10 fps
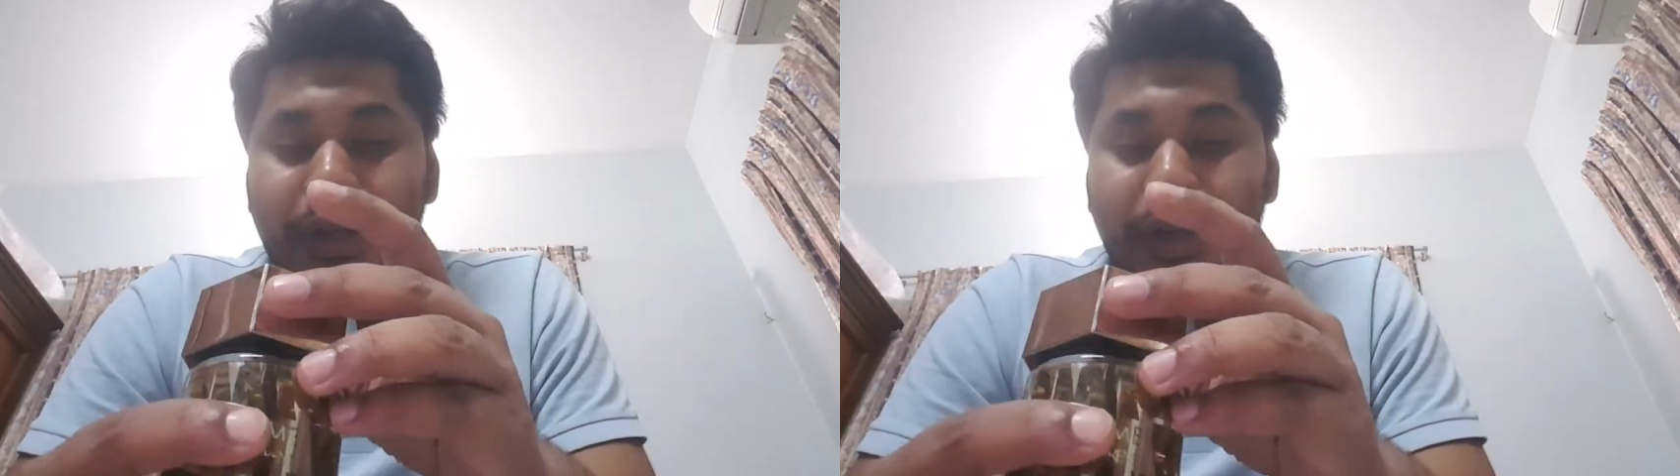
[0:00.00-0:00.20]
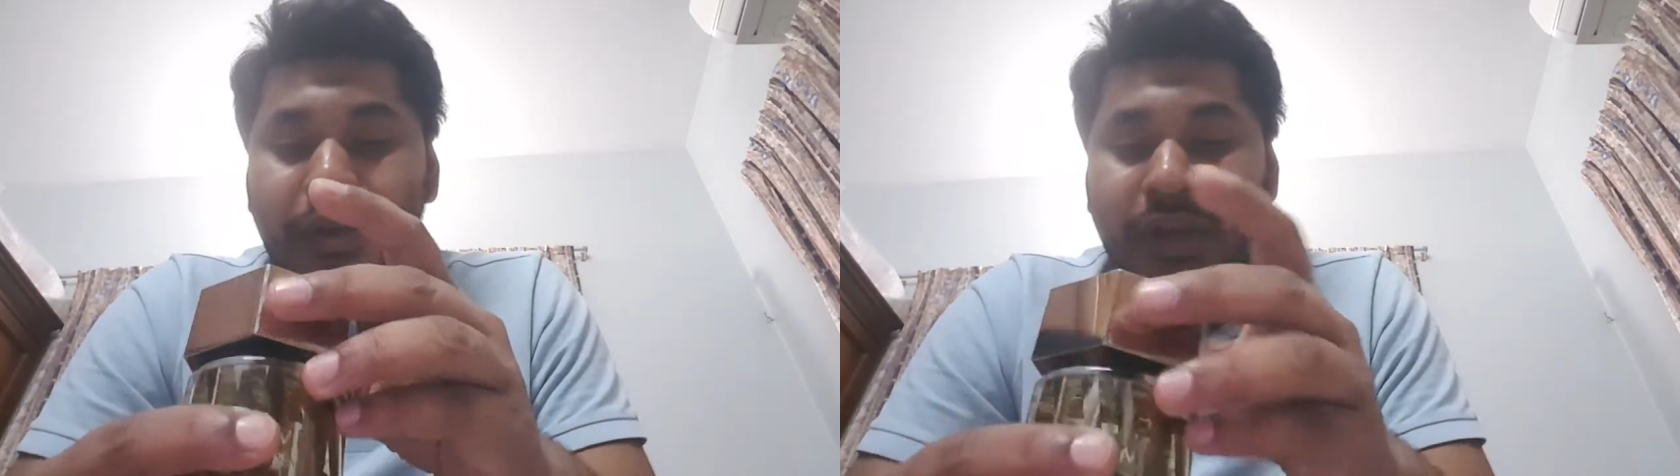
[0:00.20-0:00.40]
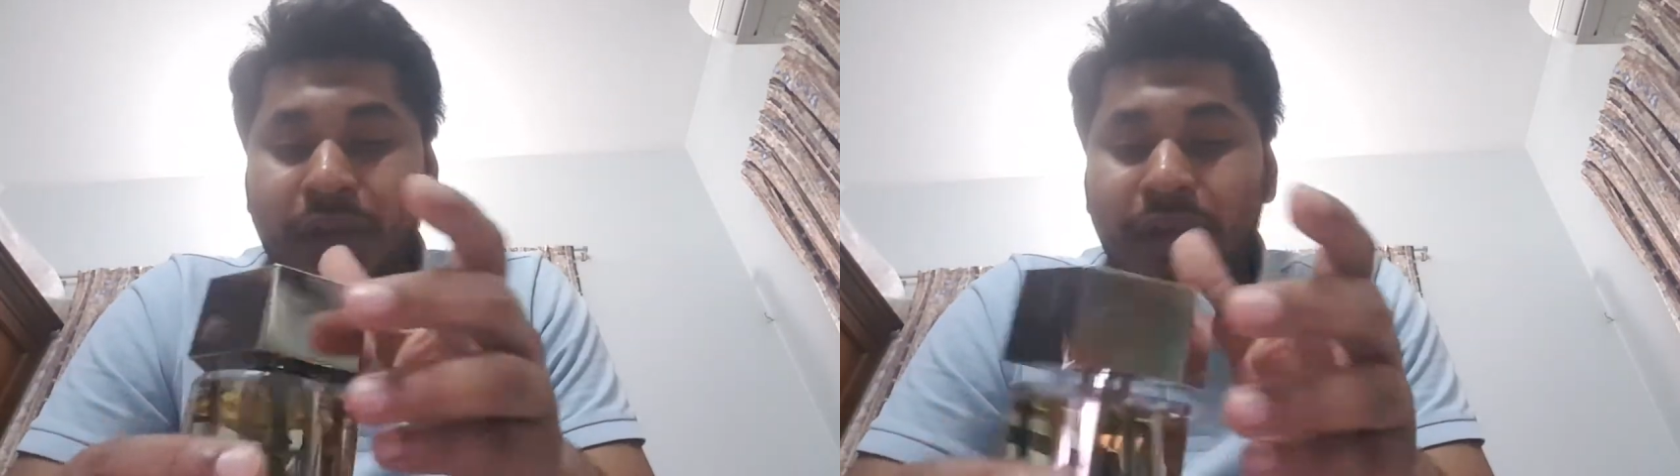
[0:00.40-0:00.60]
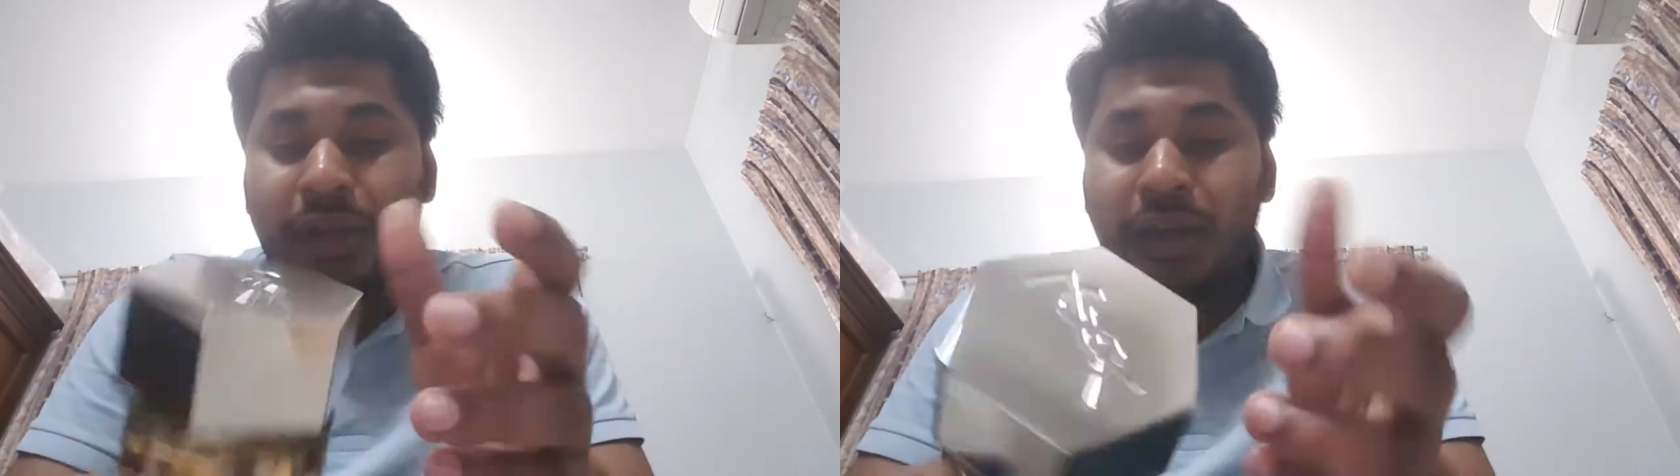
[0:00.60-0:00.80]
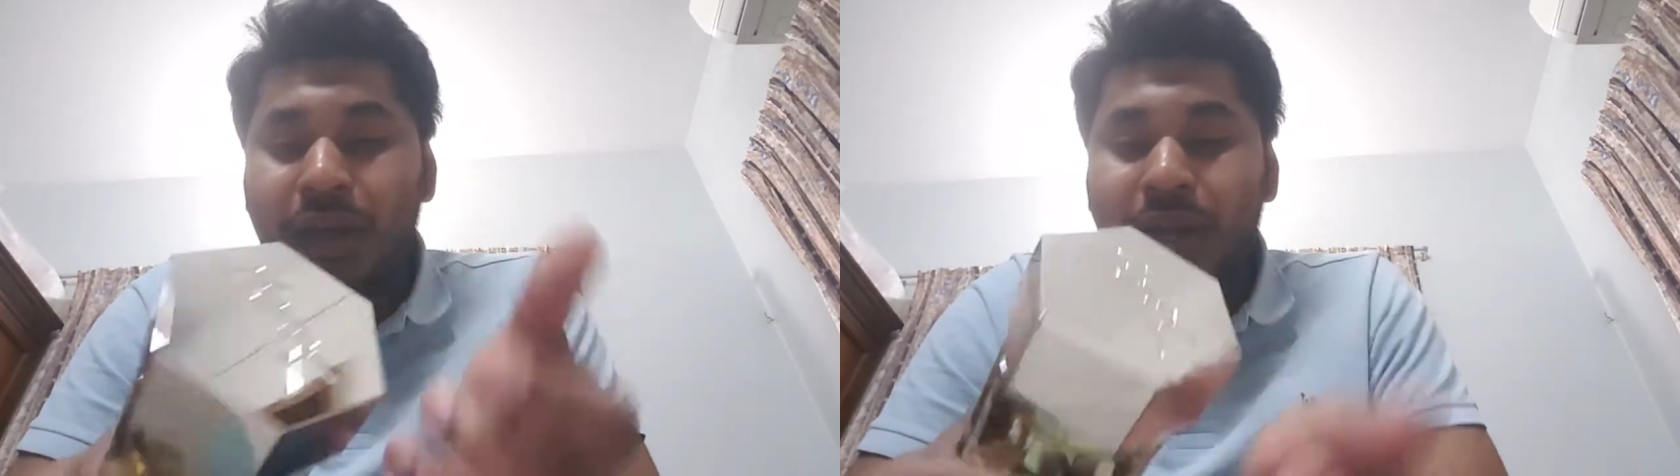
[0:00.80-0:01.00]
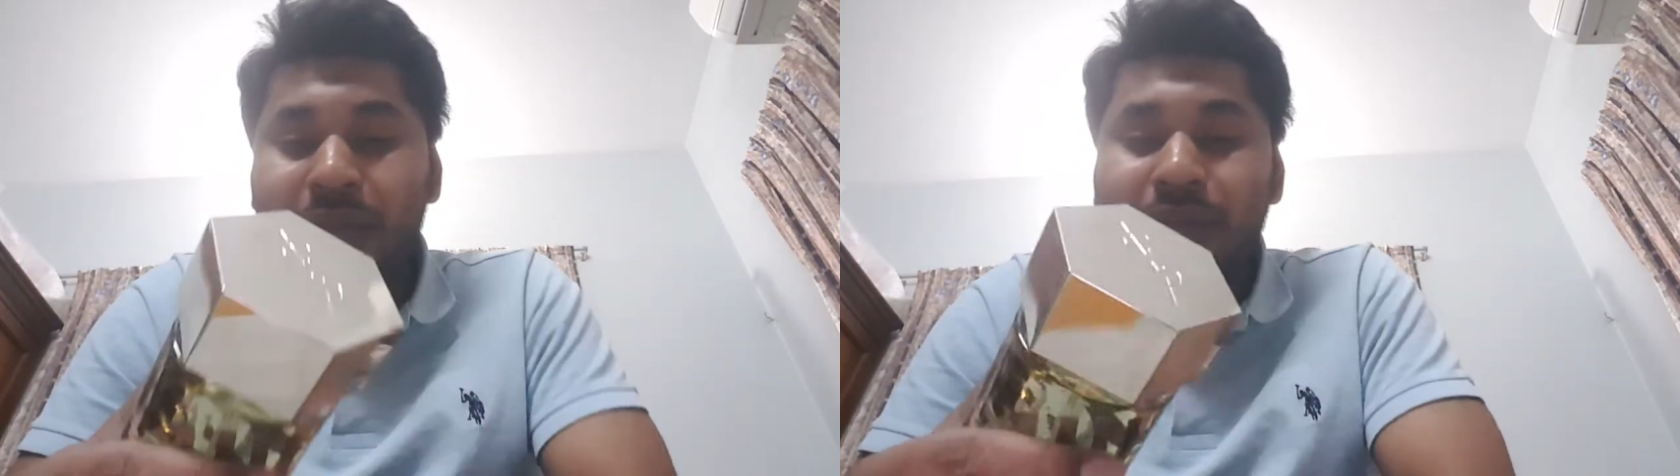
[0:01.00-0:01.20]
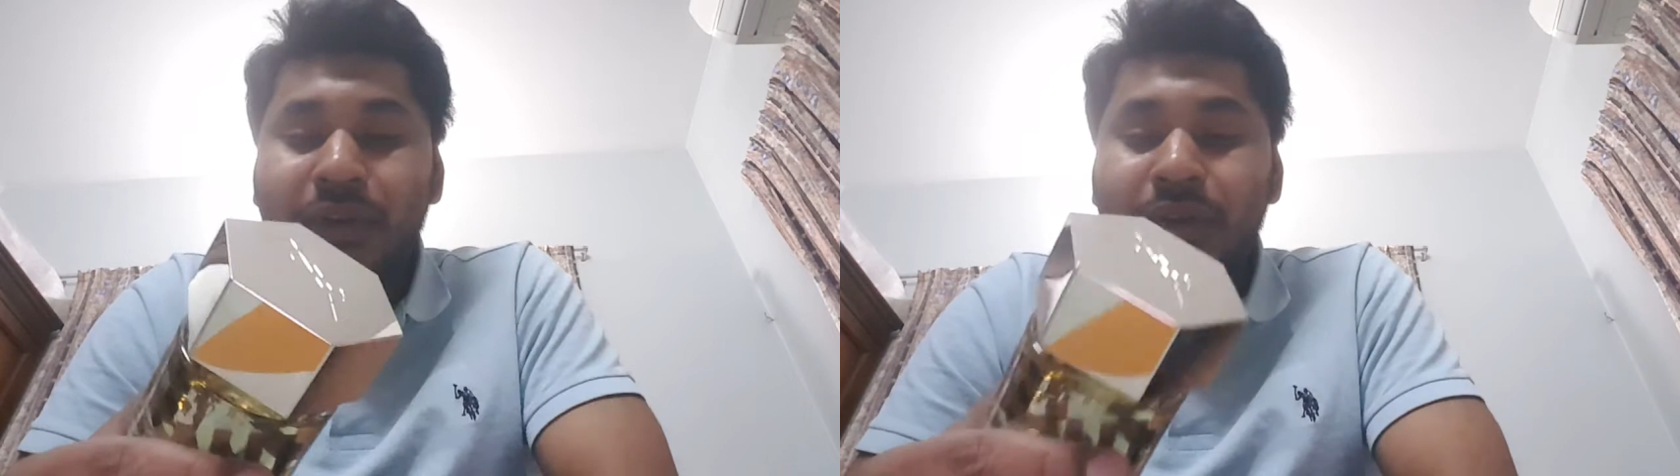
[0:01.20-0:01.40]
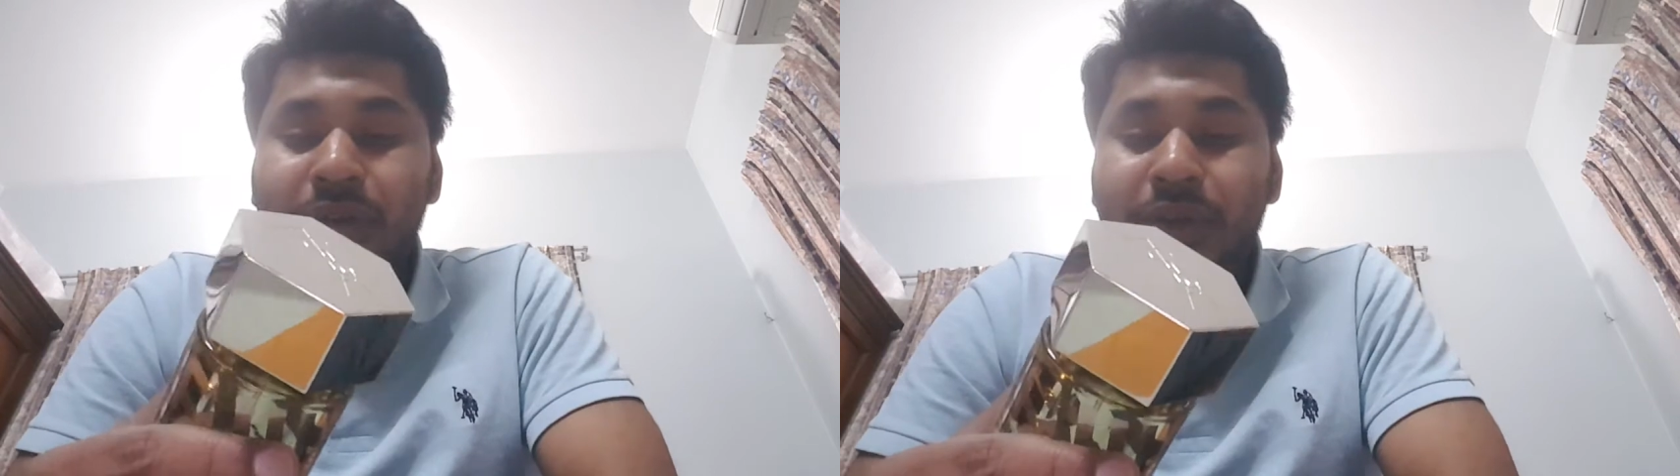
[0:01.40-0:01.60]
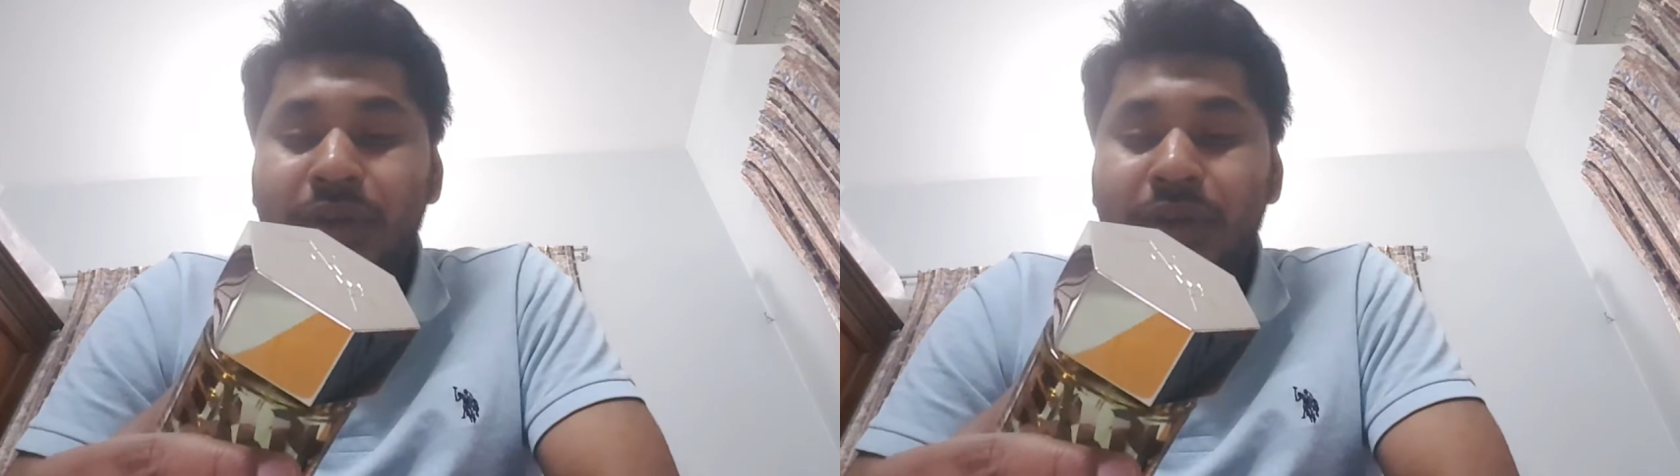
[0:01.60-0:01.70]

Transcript: you're gonna uh, have a